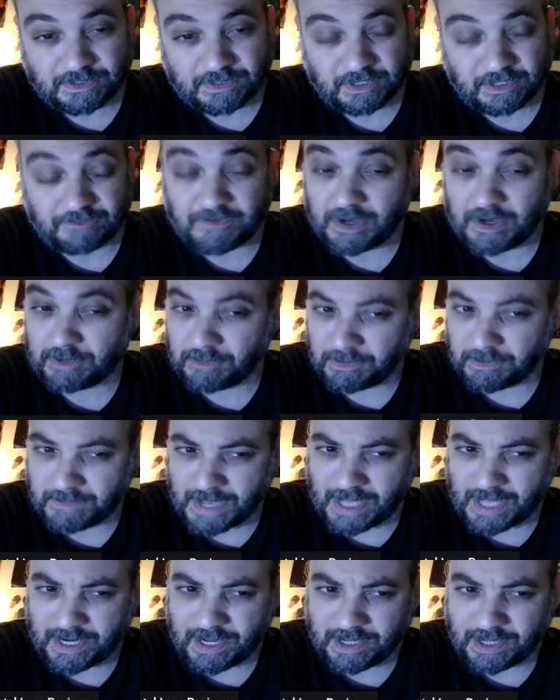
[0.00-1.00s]
You can find him on
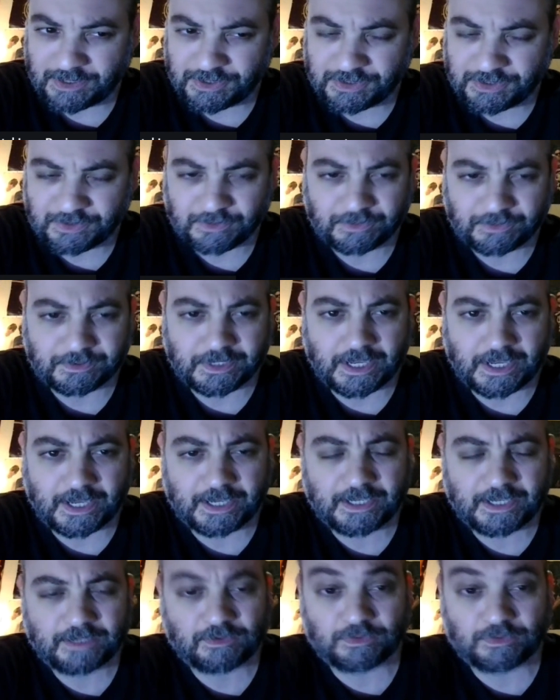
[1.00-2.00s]
Mad Ange. Cool
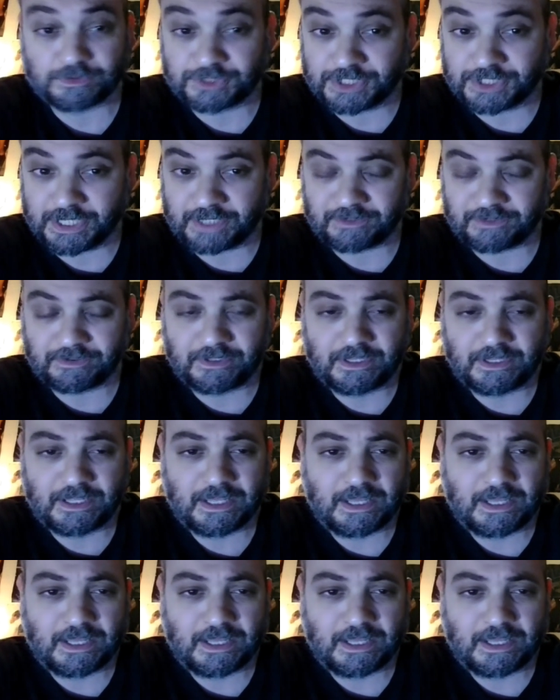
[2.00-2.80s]
guy. Cool channel.